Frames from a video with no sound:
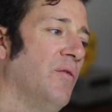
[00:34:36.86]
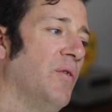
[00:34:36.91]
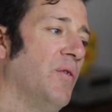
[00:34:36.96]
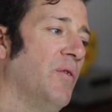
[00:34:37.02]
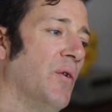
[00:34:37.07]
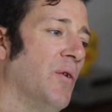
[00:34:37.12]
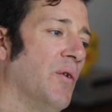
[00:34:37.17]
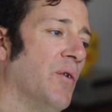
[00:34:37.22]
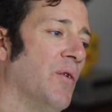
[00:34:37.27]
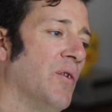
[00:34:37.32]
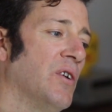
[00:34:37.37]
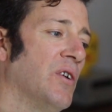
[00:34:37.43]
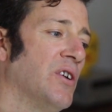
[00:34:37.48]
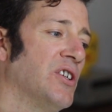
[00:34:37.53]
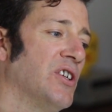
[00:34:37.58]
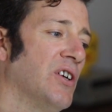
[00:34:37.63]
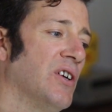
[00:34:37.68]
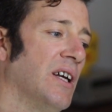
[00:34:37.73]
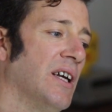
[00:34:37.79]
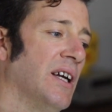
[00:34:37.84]
for
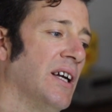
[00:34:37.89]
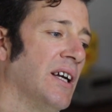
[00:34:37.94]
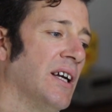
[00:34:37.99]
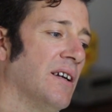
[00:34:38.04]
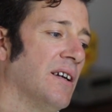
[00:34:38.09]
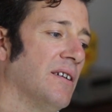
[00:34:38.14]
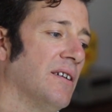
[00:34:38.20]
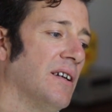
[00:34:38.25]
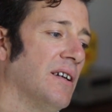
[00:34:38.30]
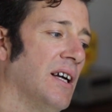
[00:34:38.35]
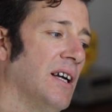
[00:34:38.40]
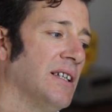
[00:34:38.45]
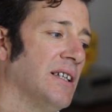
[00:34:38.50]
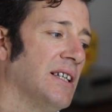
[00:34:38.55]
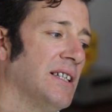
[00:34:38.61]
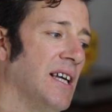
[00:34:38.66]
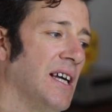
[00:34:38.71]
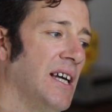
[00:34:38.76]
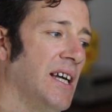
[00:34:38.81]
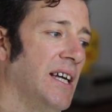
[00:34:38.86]
journaling.
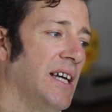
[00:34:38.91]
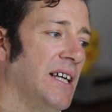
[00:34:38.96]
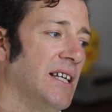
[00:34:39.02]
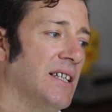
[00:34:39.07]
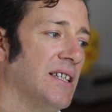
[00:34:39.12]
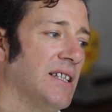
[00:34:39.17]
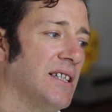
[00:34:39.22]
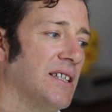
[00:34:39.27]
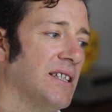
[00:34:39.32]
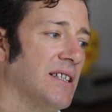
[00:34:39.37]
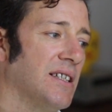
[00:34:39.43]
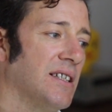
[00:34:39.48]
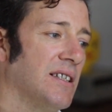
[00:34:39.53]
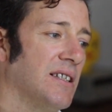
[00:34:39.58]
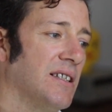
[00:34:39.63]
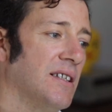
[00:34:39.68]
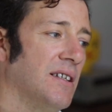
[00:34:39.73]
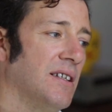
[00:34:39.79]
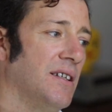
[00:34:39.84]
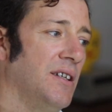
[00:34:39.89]
As I say, it's
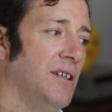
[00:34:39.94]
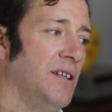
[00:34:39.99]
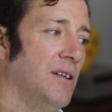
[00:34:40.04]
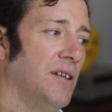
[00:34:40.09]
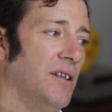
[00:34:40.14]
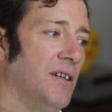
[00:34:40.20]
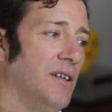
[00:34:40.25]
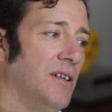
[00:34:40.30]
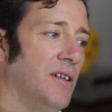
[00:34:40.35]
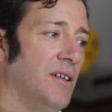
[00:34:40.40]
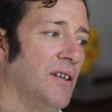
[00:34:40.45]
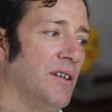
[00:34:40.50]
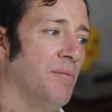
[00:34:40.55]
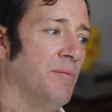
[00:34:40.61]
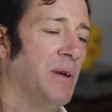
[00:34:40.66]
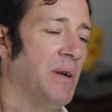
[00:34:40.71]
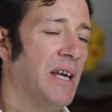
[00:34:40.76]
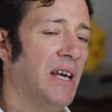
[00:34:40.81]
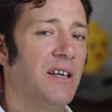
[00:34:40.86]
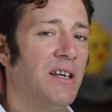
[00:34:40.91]

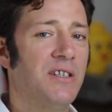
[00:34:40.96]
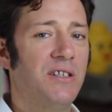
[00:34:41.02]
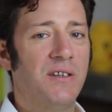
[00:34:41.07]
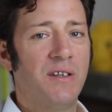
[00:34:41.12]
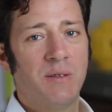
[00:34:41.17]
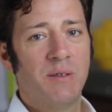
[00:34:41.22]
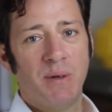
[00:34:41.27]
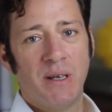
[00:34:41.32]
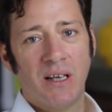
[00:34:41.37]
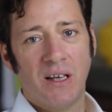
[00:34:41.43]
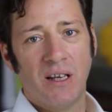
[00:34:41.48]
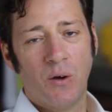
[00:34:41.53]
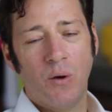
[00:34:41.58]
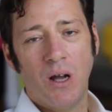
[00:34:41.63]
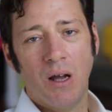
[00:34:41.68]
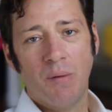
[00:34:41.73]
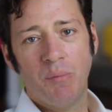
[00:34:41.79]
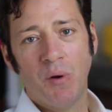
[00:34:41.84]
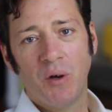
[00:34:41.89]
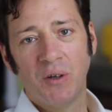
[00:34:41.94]
because there's been
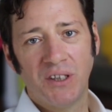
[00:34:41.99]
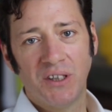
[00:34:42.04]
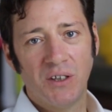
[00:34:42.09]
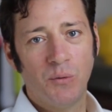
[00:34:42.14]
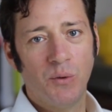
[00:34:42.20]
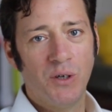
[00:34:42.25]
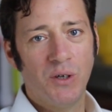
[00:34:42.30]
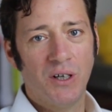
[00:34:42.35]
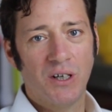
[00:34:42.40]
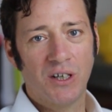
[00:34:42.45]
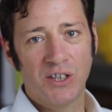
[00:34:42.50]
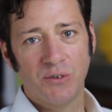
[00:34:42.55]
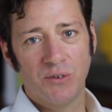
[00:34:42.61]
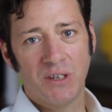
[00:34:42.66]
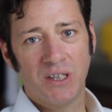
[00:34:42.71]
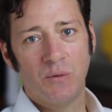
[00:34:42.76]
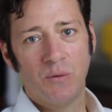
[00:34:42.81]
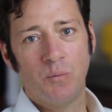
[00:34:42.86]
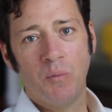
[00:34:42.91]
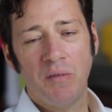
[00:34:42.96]
quite a body of work
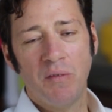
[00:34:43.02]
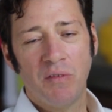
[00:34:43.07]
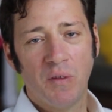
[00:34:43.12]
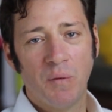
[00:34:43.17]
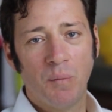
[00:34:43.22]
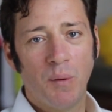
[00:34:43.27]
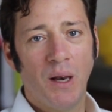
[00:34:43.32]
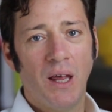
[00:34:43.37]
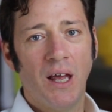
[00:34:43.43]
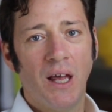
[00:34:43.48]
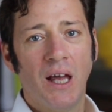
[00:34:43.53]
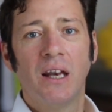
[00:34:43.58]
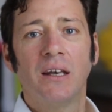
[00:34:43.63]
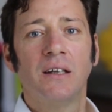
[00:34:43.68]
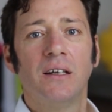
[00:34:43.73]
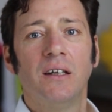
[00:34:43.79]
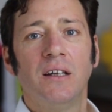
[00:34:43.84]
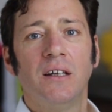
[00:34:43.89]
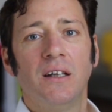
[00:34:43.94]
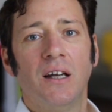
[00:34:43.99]
during your month
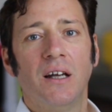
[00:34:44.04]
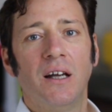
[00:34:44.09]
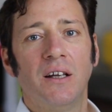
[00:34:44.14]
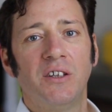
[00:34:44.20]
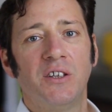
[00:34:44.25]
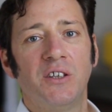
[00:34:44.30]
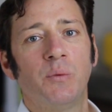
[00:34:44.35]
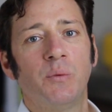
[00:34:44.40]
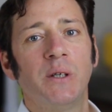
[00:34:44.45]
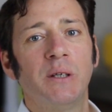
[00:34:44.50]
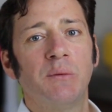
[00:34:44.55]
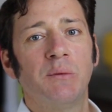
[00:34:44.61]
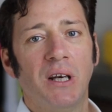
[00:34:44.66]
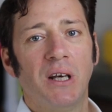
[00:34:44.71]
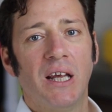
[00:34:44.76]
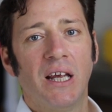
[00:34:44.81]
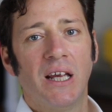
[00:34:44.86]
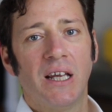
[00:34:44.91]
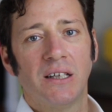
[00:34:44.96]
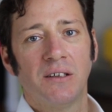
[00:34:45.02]
plan and your week
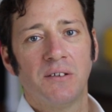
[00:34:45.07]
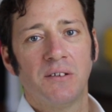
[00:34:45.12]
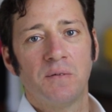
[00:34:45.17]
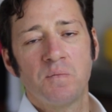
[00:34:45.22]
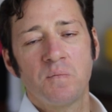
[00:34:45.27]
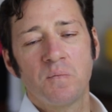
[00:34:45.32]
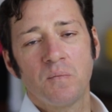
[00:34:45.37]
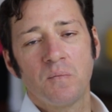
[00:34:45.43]
plan,